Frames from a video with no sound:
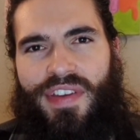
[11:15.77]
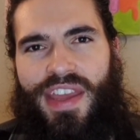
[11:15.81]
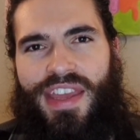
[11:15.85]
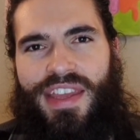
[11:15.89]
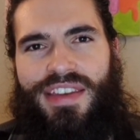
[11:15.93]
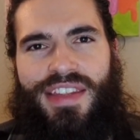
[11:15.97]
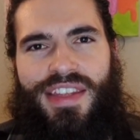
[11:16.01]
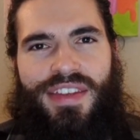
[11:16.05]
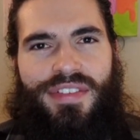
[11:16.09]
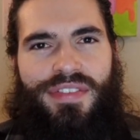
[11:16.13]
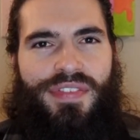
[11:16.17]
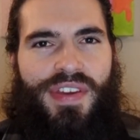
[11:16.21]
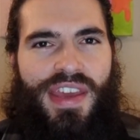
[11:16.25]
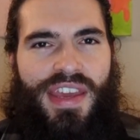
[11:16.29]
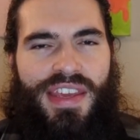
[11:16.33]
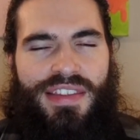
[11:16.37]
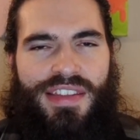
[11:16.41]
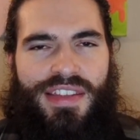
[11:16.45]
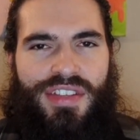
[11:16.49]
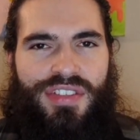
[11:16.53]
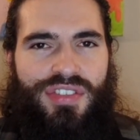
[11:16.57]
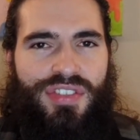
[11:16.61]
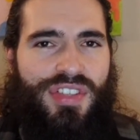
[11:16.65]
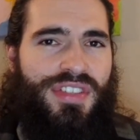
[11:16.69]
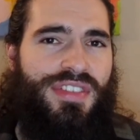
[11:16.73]
a defect
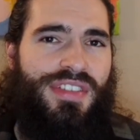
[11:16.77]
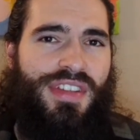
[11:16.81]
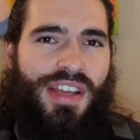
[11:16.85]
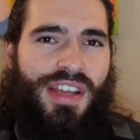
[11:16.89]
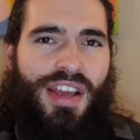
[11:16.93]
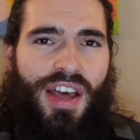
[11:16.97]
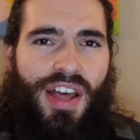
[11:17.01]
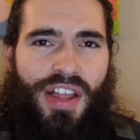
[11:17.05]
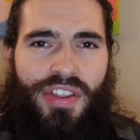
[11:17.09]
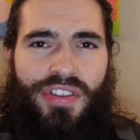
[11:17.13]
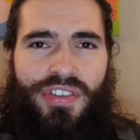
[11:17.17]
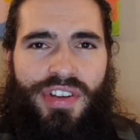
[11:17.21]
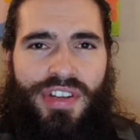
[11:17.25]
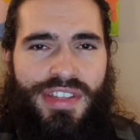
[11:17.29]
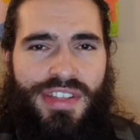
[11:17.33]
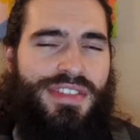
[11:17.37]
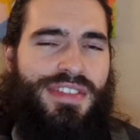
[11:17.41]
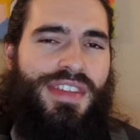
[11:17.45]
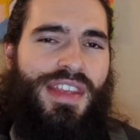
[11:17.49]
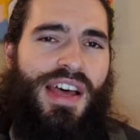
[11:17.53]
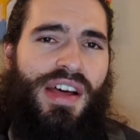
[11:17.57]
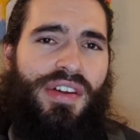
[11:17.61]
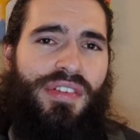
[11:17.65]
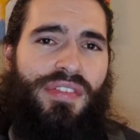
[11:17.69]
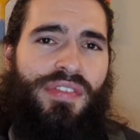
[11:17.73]
in just the color
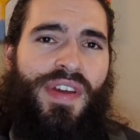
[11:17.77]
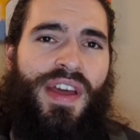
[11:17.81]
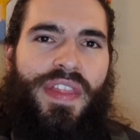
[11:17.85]
itself